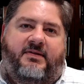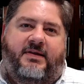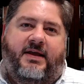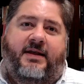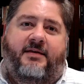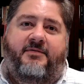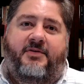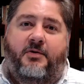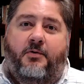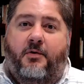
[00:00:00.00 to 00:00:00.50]

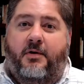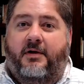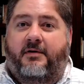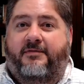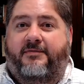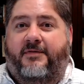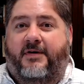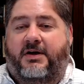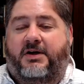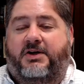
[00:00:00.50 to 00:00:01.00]
of the oil
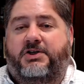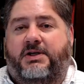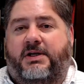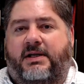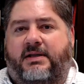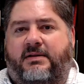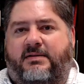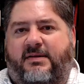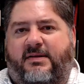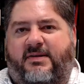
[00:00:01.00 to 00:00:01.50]

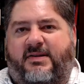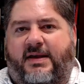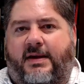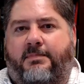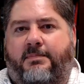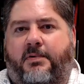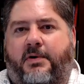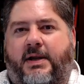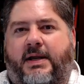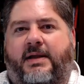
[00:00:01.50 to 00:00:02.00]
functioning to
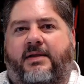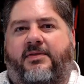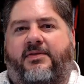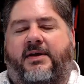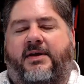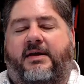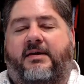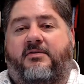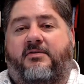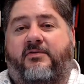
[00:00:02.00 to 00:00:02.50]
separate
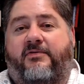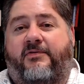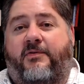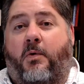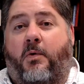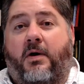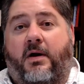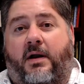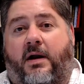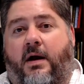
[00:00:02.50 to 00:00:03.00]
things
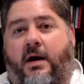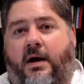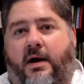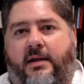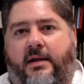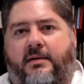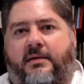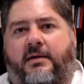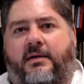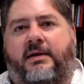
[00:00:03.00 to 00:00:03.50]
for
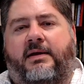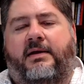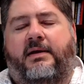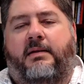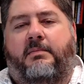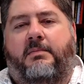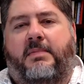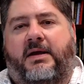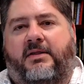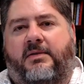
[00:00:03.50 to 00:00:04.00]
God
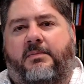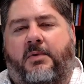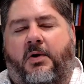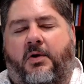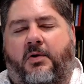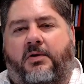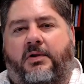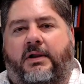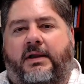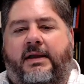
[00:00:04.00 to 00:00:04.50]
and make them
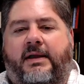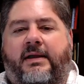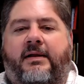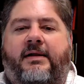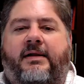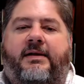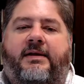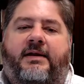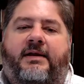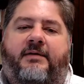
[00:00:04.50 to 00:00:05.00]
holy,
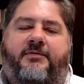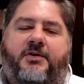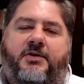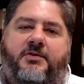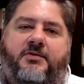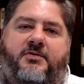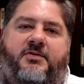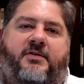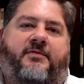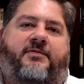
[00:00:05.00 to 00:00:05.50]
if you
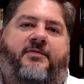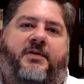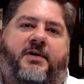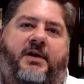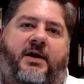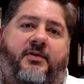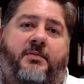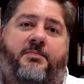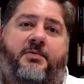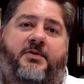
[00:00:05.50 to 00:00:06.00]
use it for
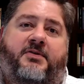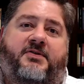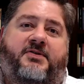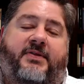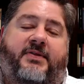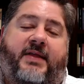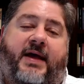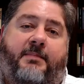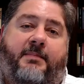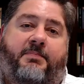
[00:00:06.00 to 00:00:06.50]
another
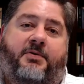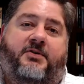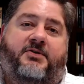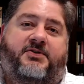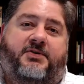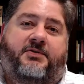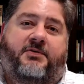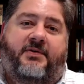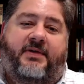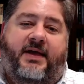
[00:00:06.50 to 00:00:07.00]
person, that
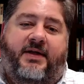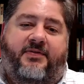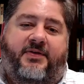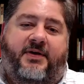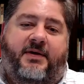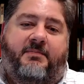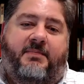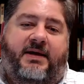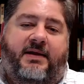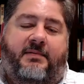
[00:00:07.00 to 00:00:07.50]
person or that
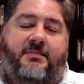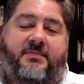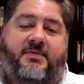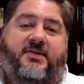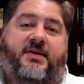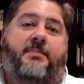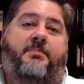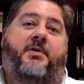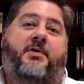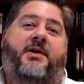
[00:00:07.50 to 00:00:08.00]
thing becomes
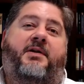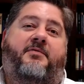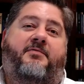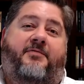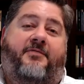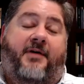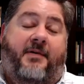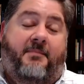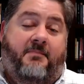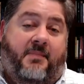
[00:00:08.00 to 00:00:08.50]
separated
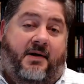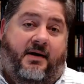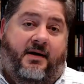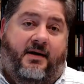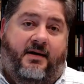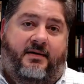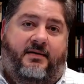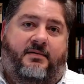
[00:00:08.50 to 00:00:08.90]
from God.